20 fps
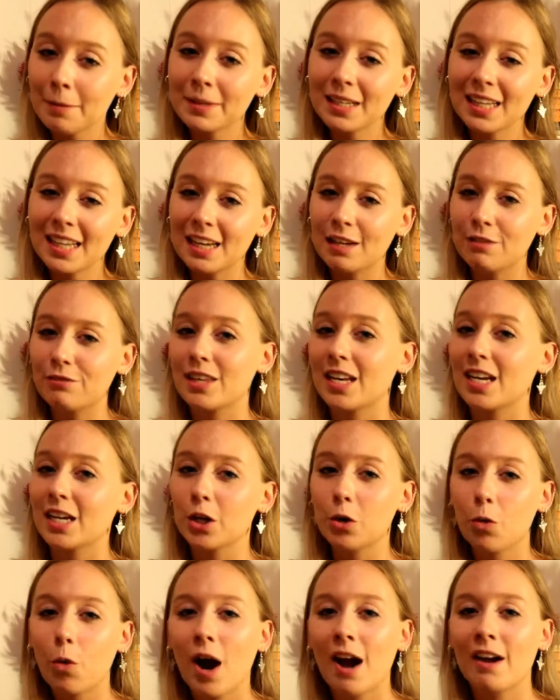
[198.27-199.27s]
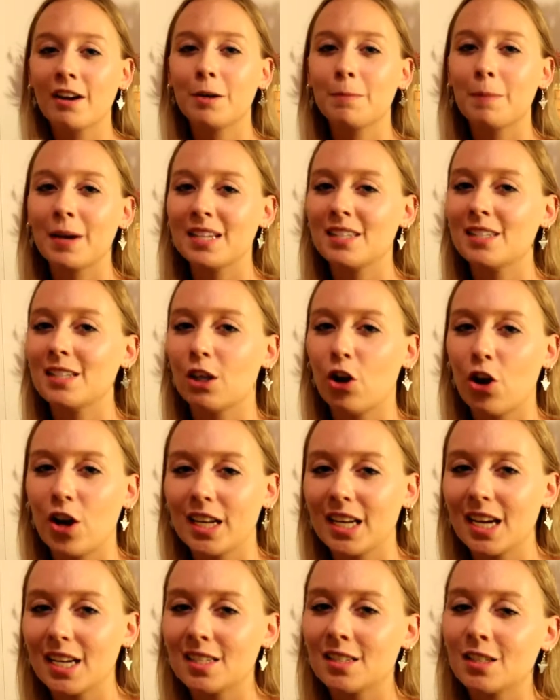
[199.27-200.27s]
believe that inquiry-based
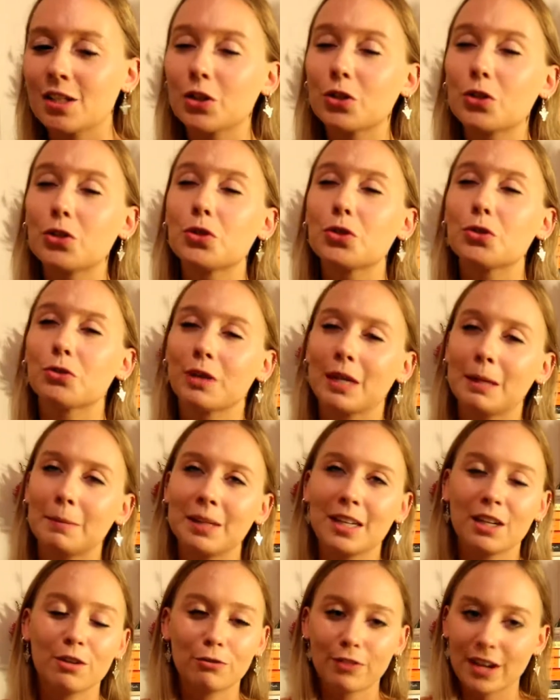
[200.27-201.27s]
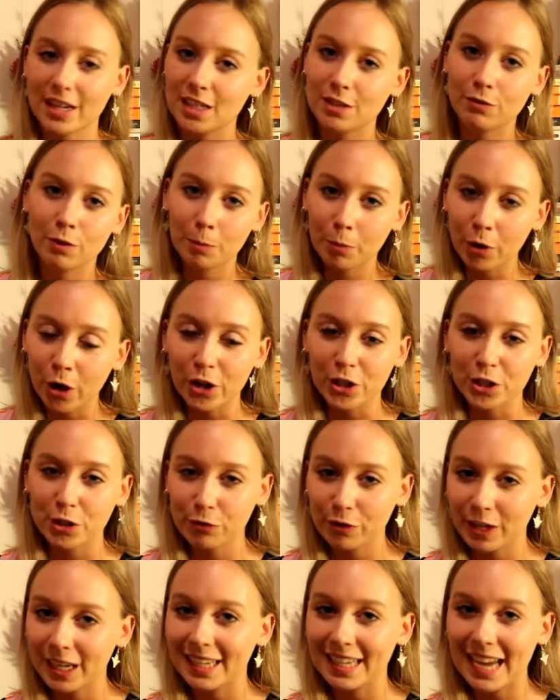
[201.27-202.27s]
learning is an extremely effective approach
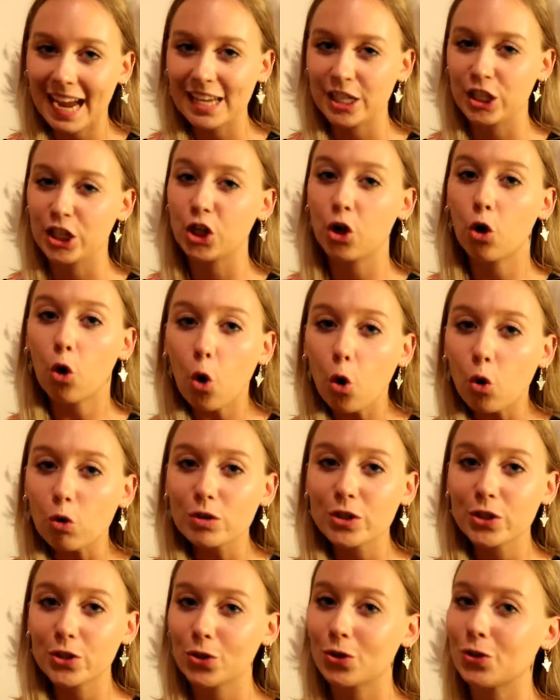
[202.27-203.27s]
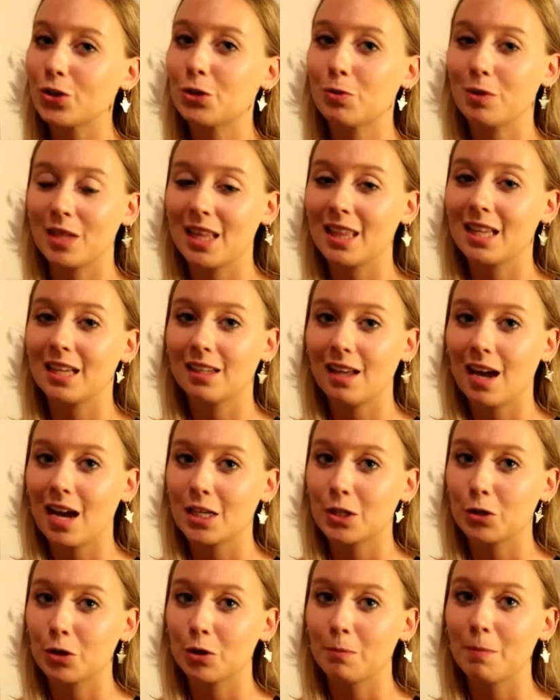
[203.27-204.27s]
for engaging all students within the
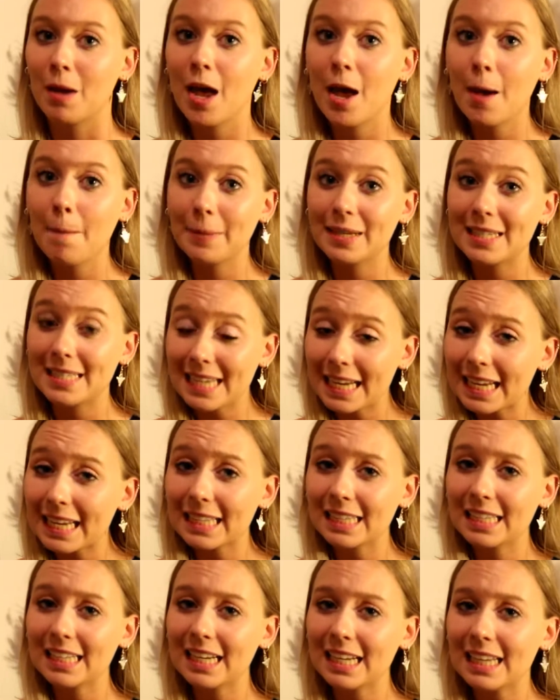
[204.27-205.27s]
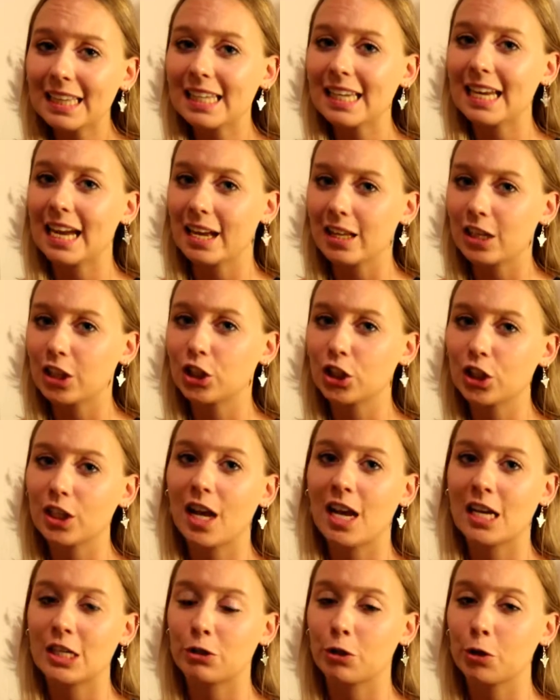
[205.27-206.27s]
classroom, particularly in the English
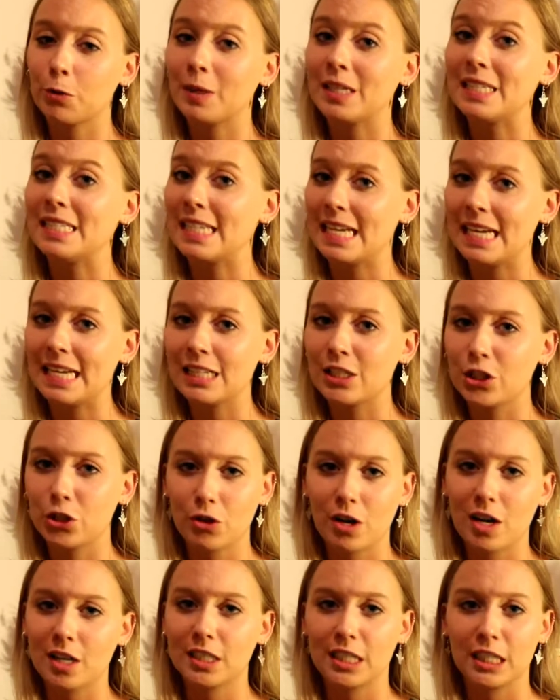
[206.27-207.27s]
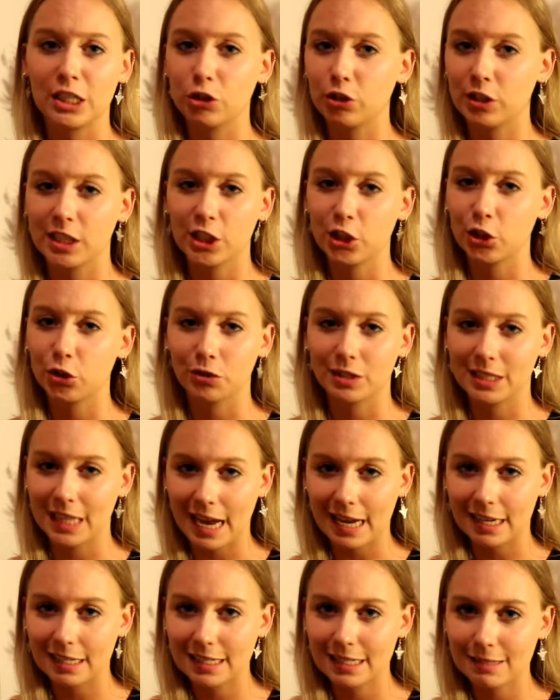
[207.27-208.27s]
classroom when deconstructing traditional
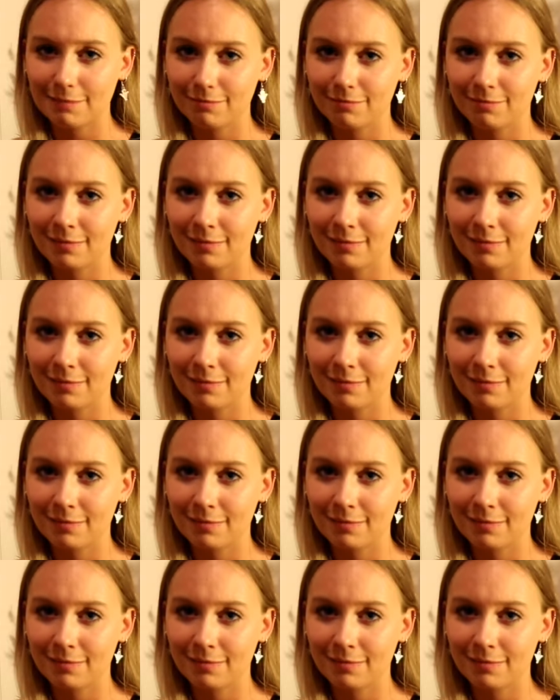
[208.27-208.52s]
texts.